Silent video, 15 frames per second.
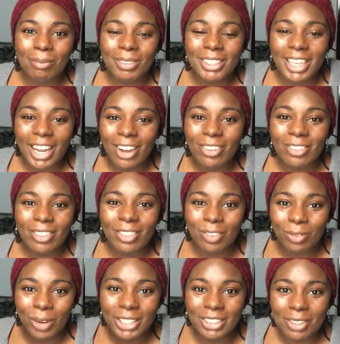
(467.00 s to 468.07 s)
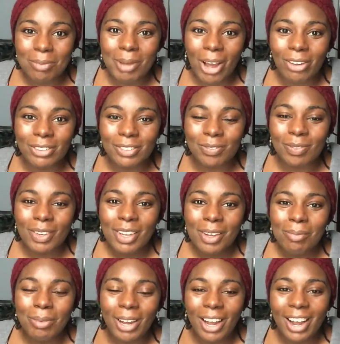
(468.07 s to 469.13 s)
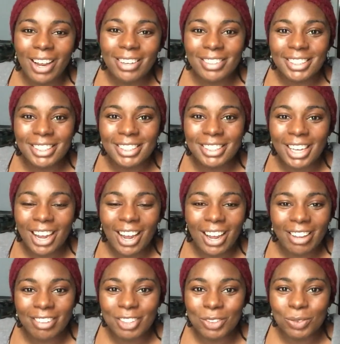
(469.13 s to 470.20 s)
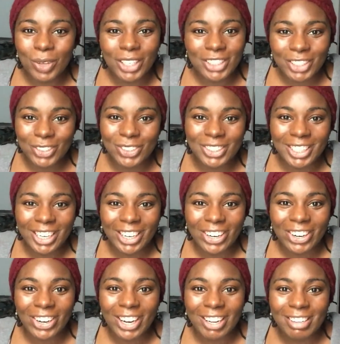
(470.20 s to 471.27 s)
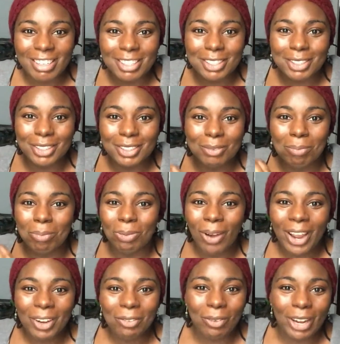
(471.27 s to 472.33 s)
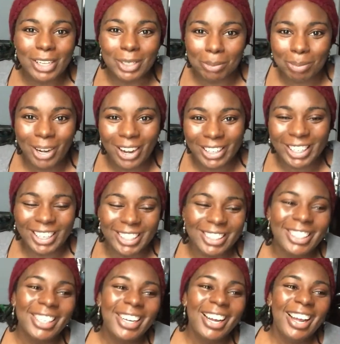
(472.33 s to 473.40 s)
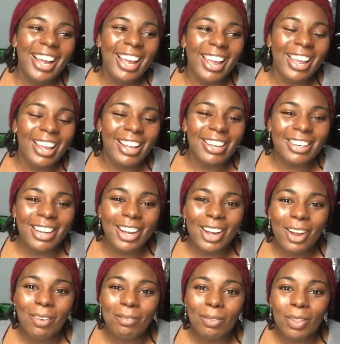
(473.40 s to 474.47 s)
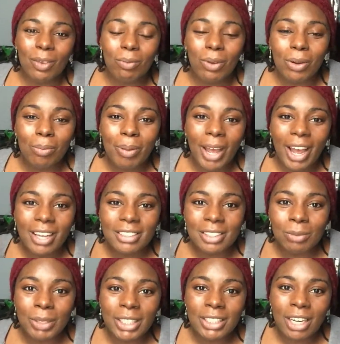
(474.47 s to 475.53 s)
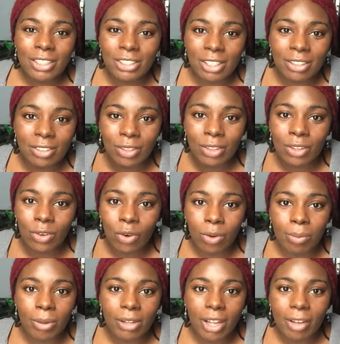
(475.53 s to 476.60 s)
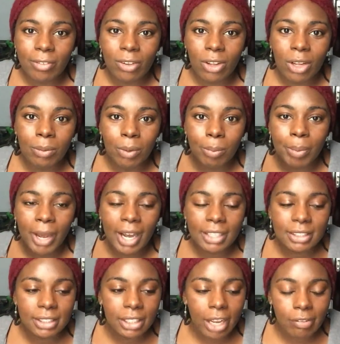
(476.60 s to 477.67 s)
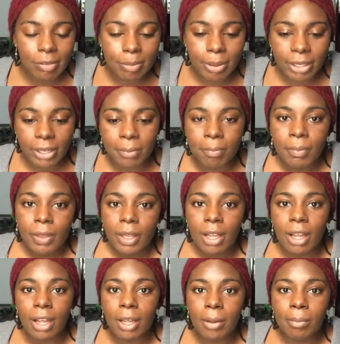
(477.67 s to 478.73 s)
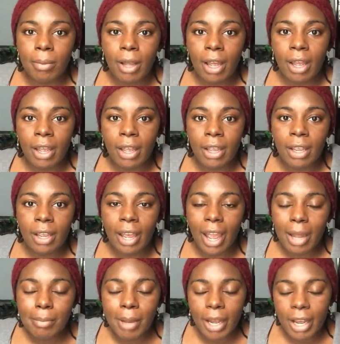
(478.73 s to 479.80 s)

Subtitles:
down the rest of the mountain behind this guy, this rescue skier, in this bright red toboggan. And we get down to like the normal level, and we're passing everybody. I had my